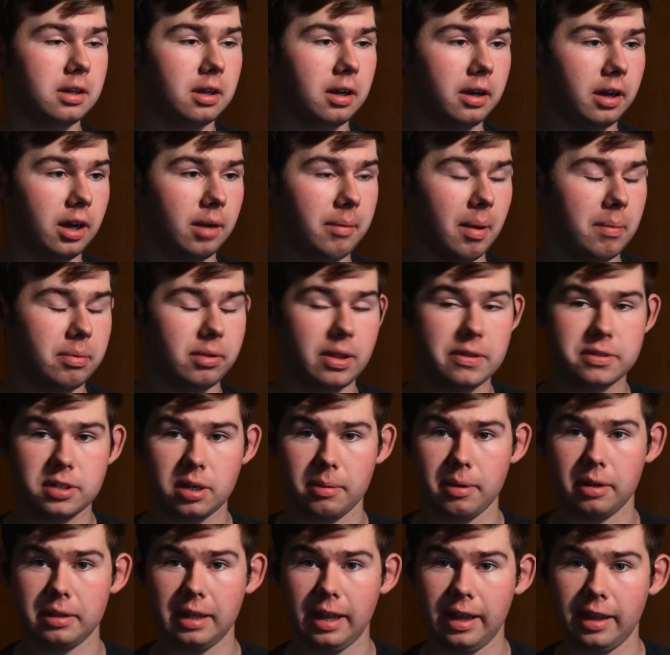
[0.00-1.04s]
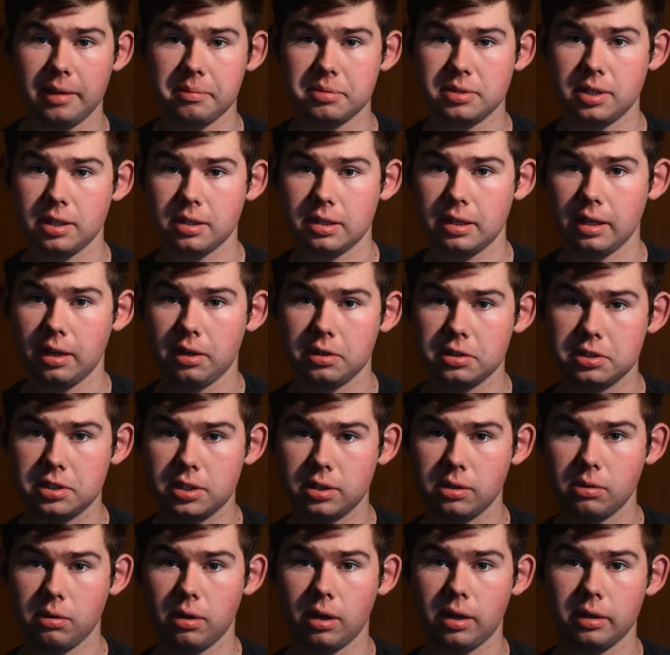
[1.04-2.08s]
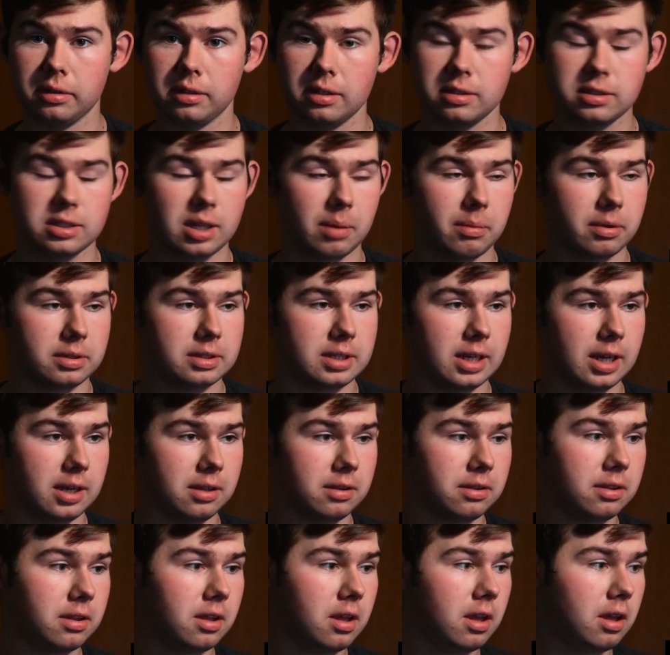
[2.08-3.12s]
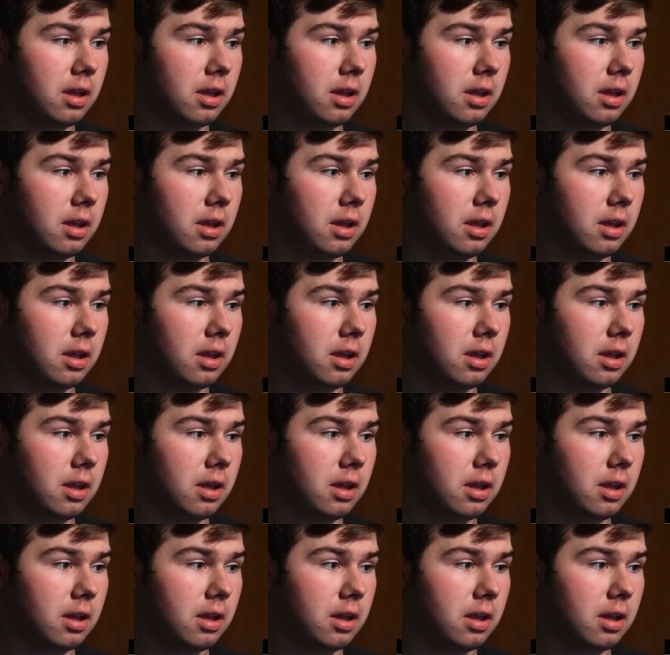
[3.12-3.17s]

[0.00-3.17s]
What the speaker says: I believe it's coming out on AMC Theaters 2 on December 10th.